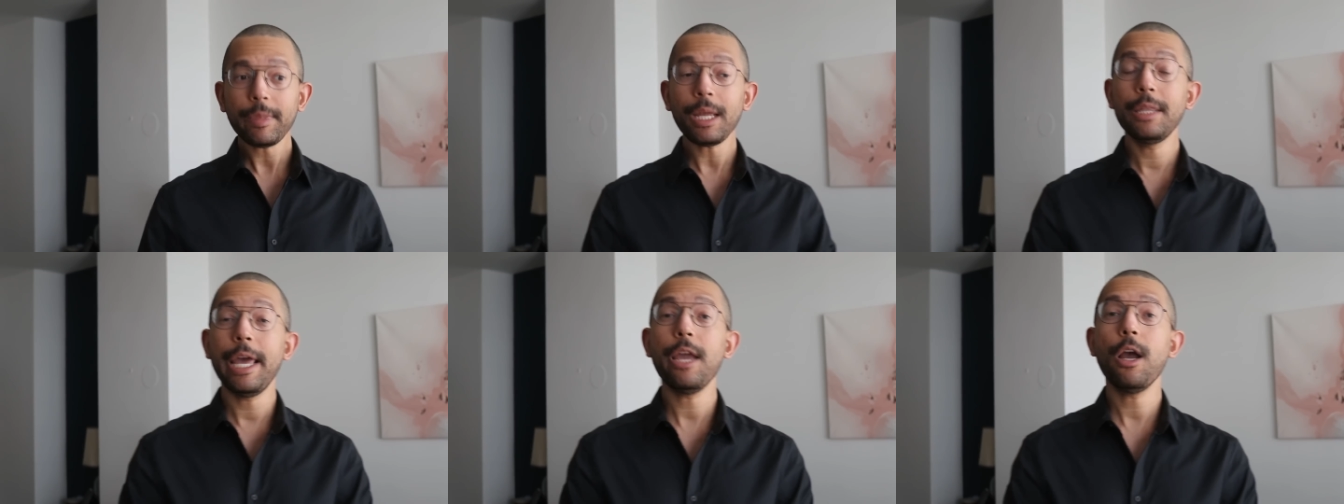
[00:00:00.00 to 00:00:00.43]

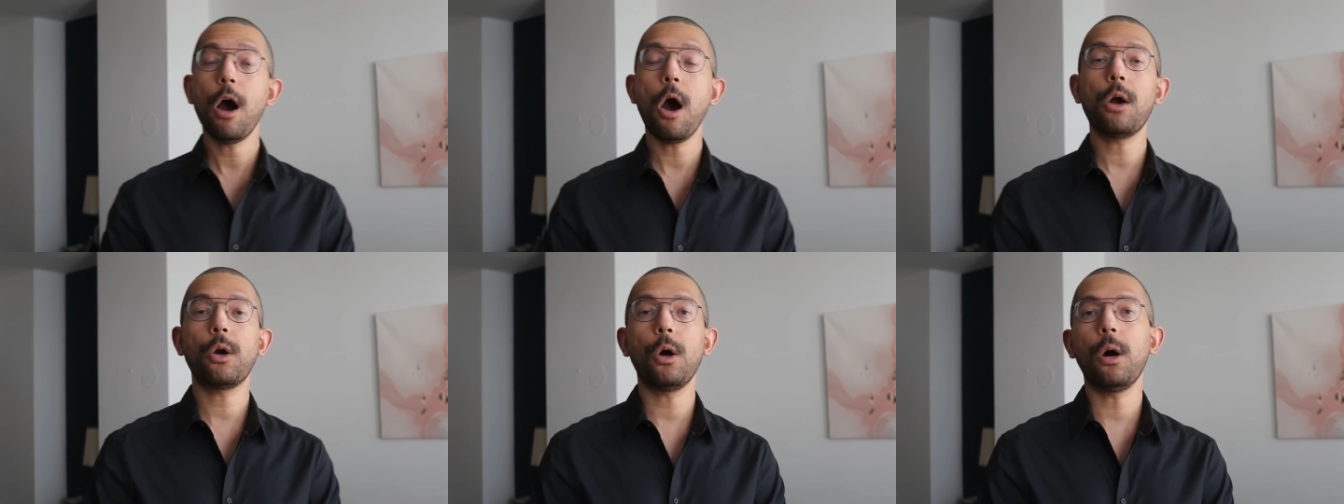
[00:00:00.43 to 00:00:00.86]
they
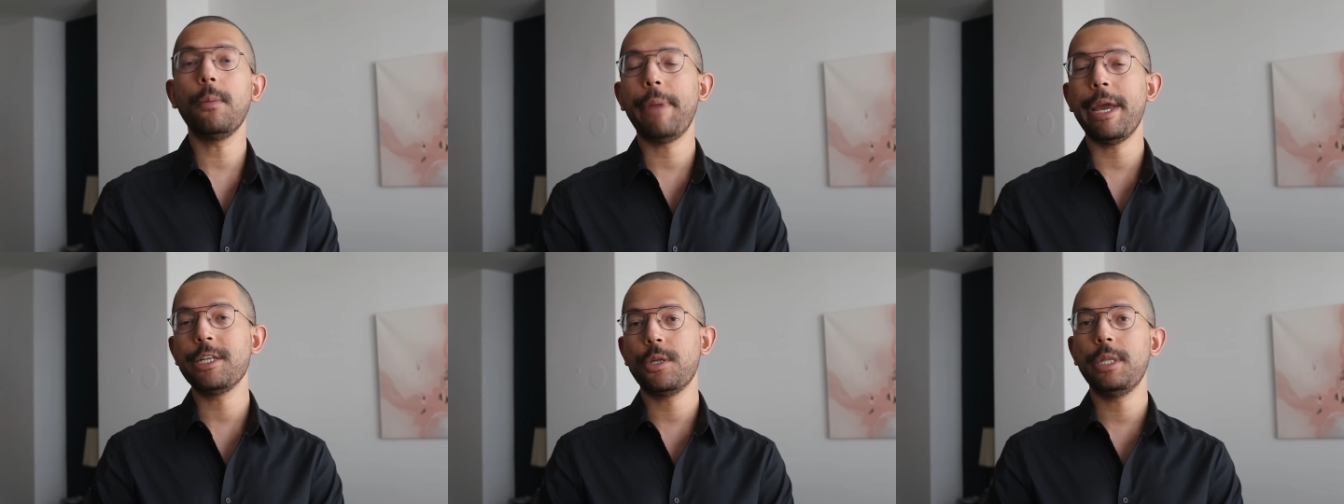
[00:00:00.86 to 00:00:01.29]
are all
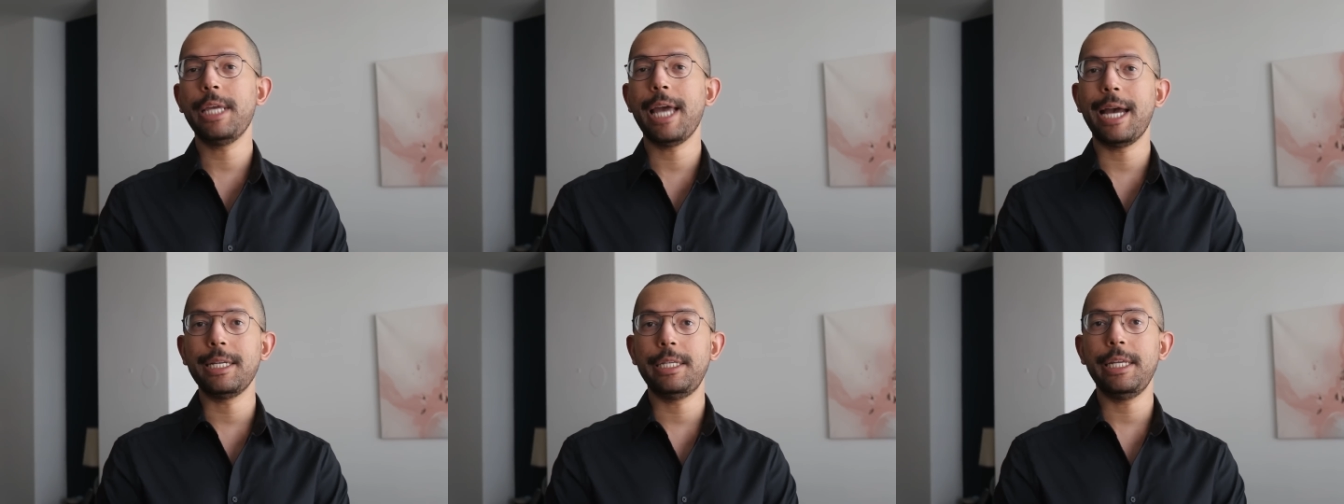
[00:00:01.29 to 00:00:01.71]
based on the
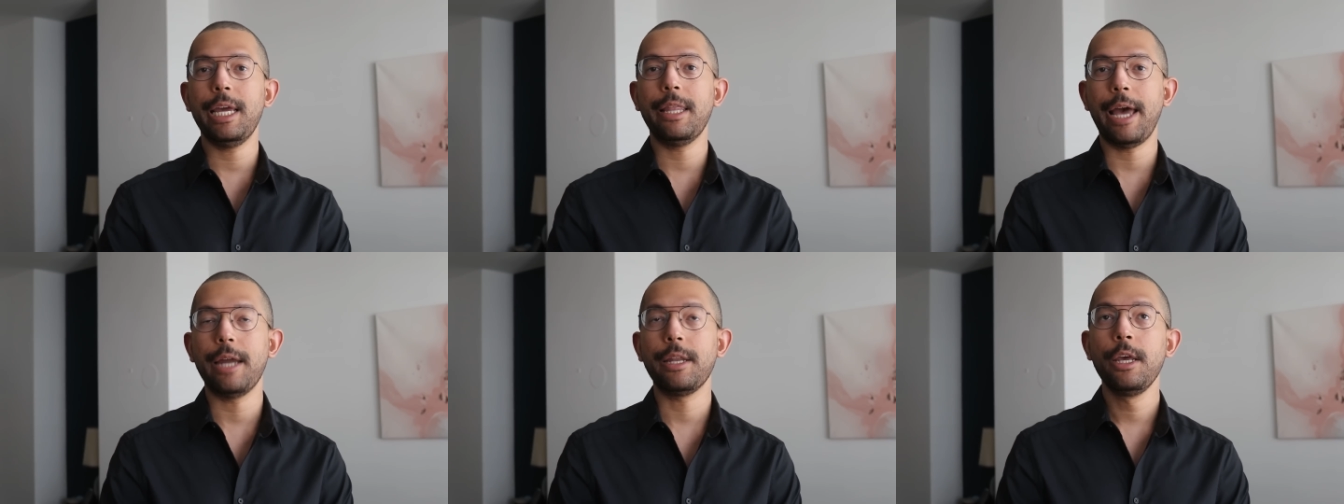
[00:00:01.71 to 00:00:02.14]
idea
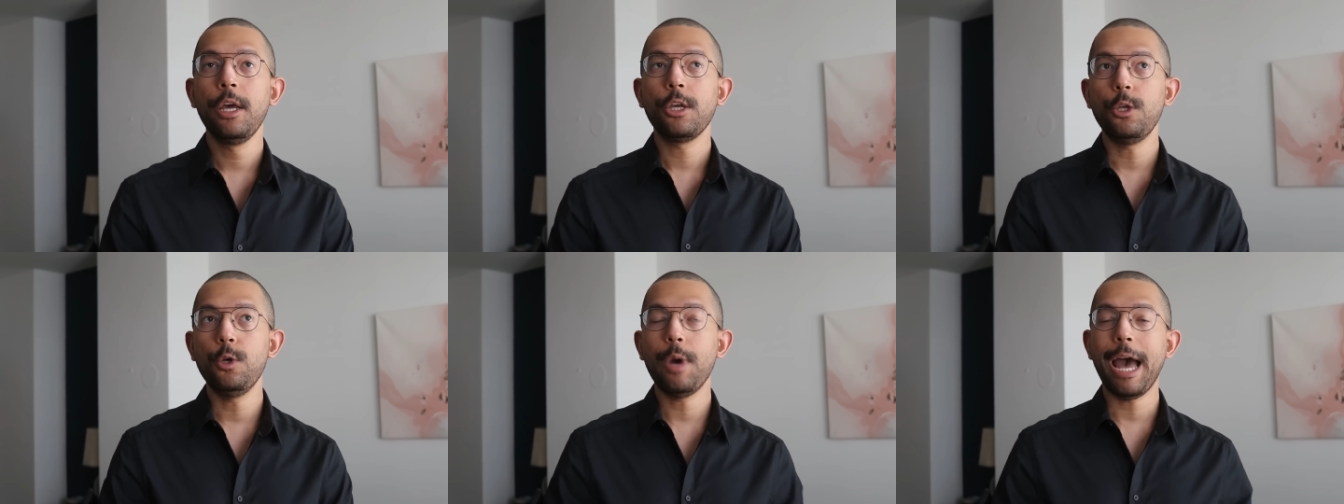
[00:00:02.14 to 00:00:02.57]
that
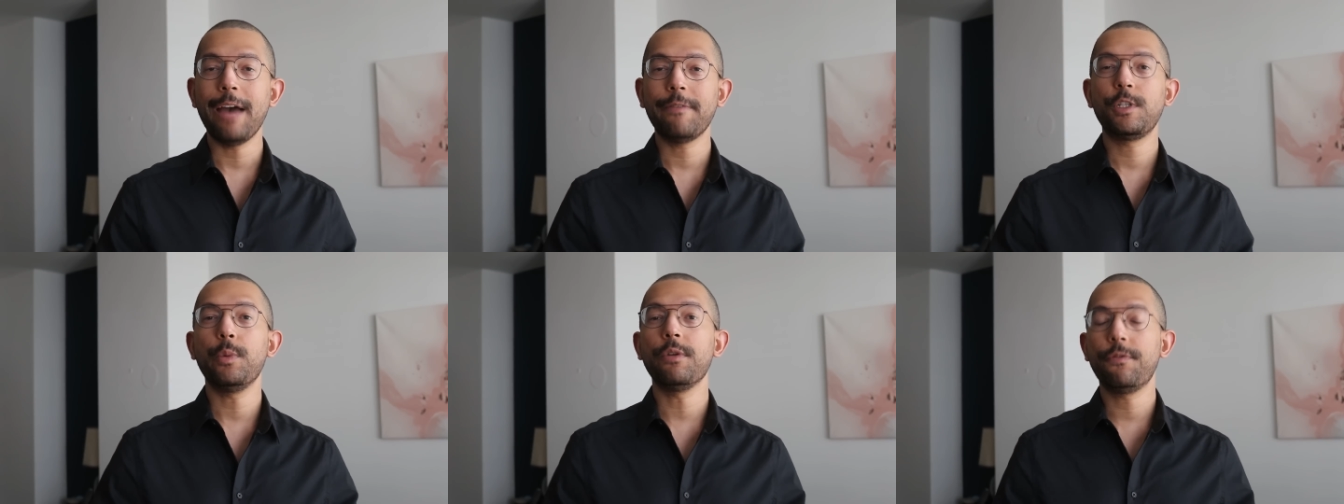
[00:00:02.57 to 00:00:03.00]
you
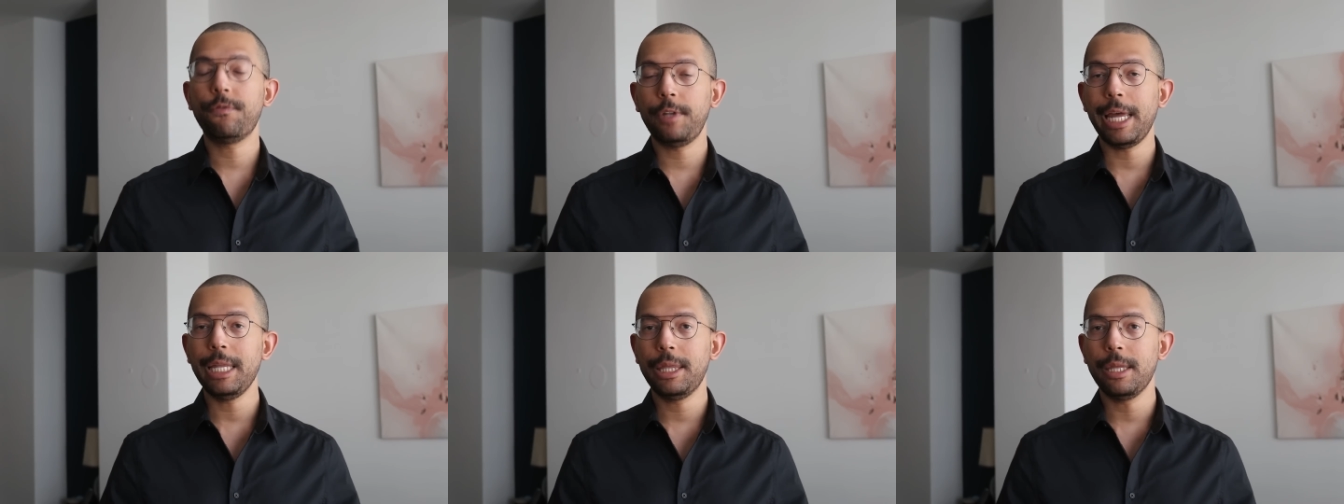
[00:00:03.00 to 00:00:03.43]
have to
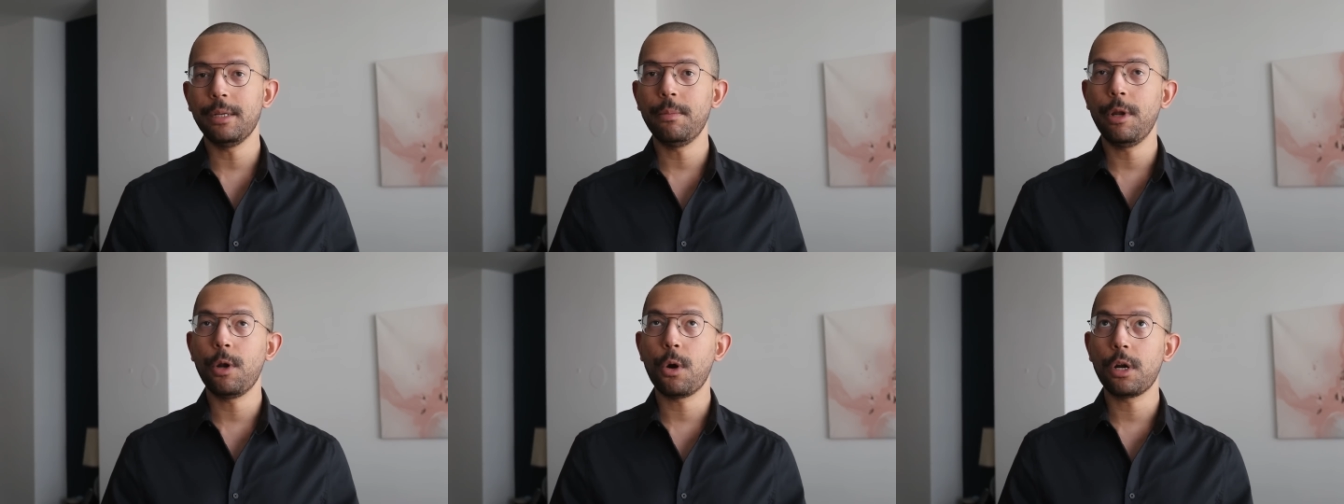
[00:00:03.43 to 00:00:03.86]
inflate
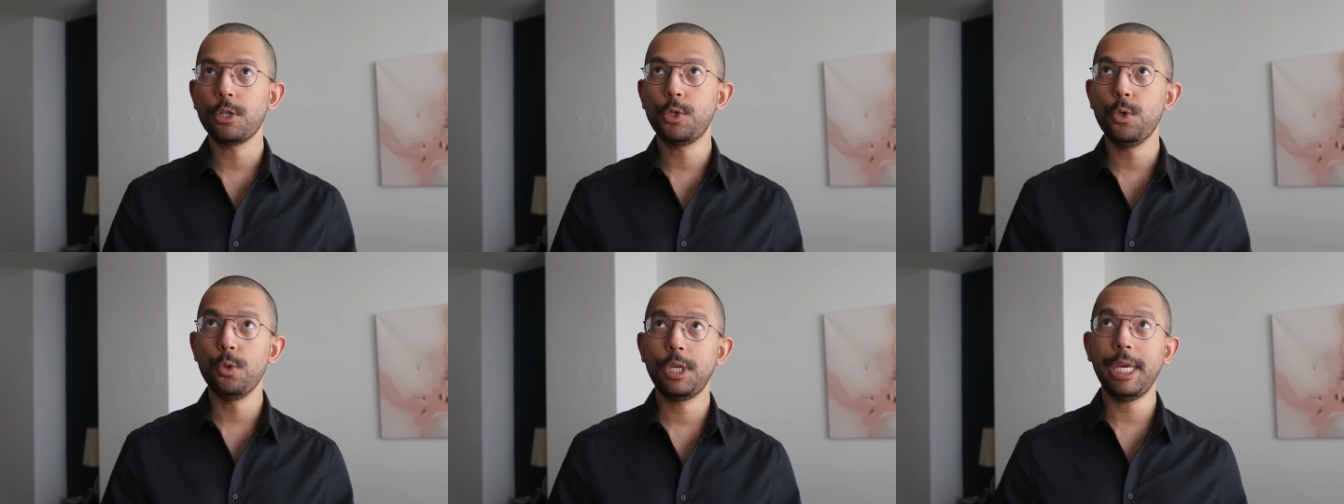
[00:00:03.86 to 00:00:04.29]
them in order
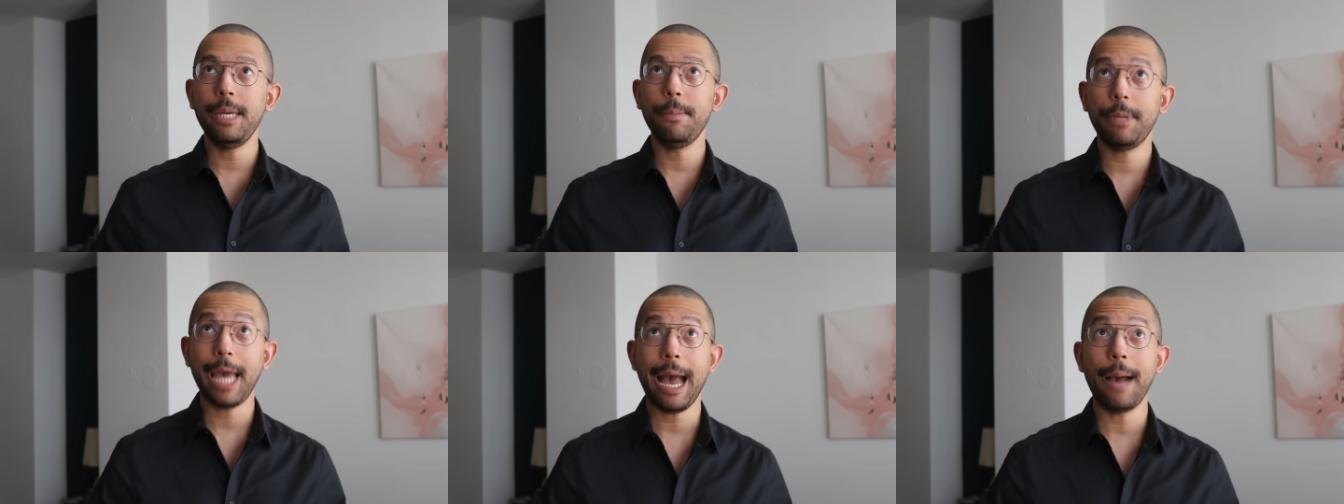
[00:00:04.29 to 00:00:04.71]
to
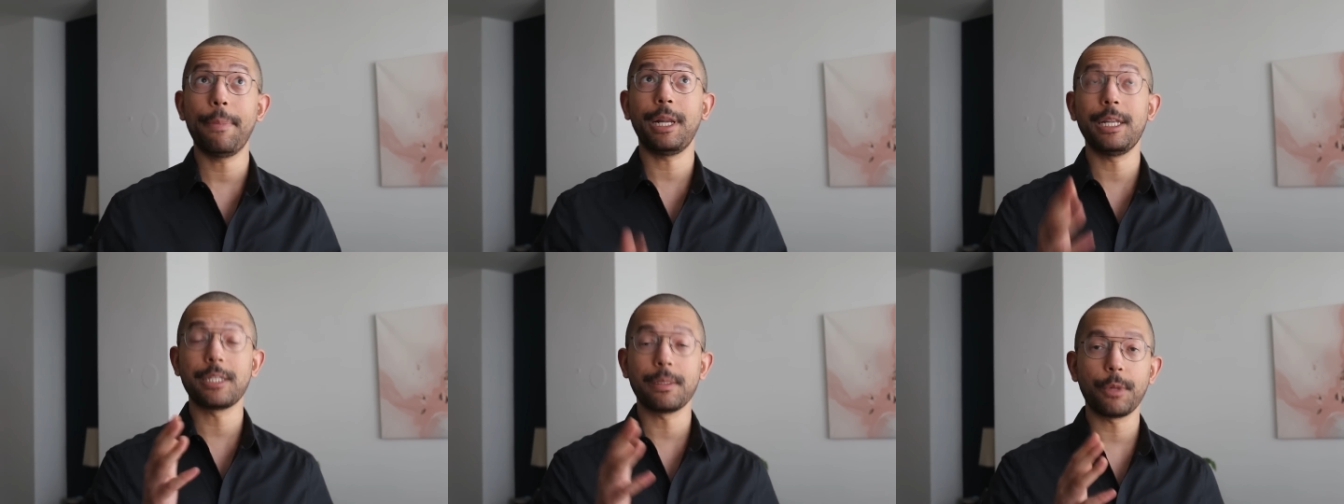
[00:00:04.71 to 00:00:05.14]
keep
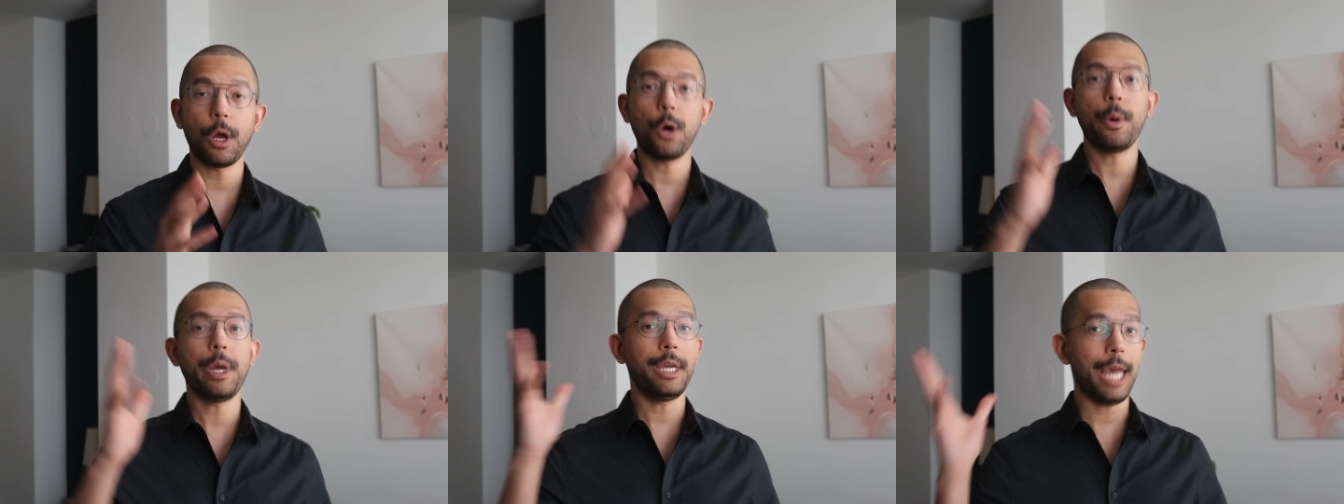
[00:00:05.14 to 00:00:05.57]
capitalism
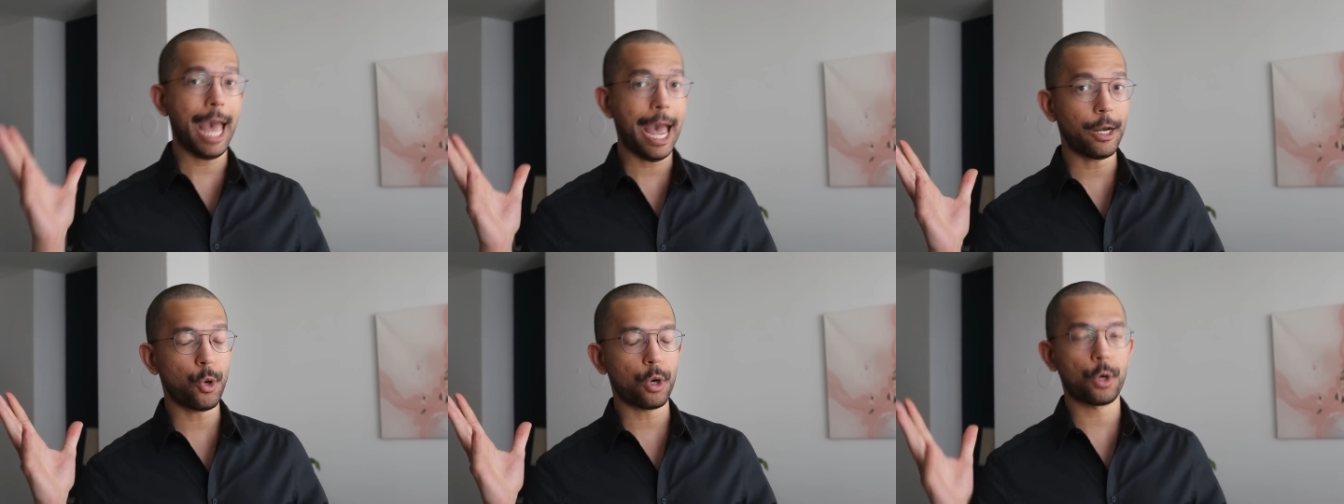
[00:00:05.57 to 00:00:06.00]
going
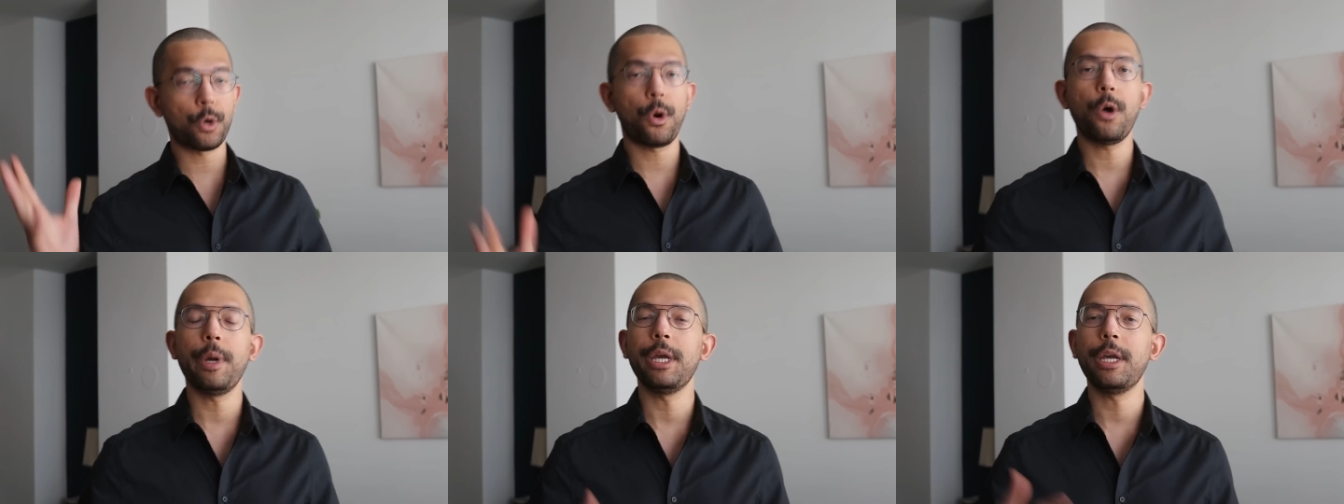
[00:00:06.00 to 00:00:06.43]
and or growing,